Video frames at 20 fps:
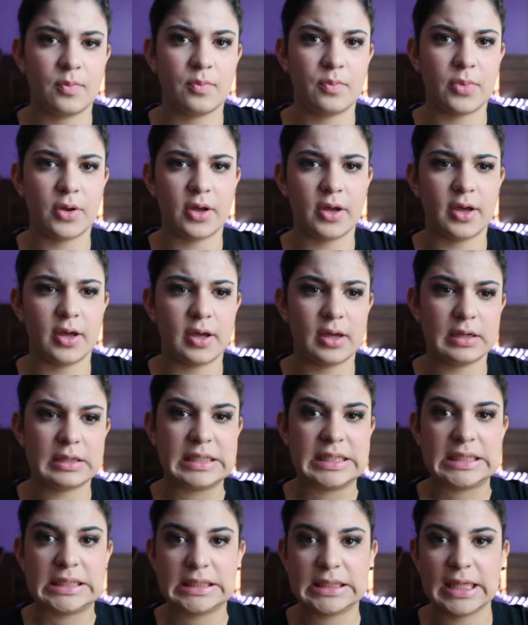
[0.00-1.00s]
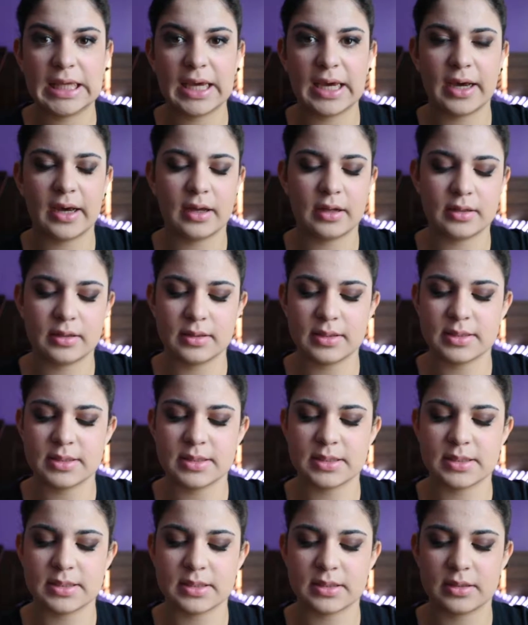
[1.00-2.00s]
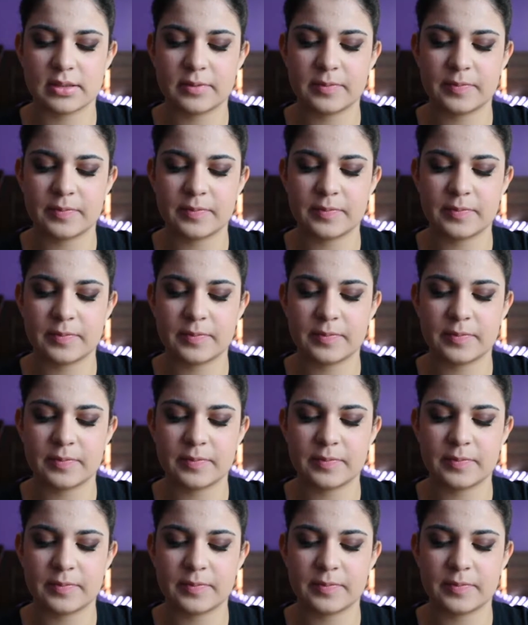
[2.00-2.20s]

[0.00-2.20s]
But yeah, this is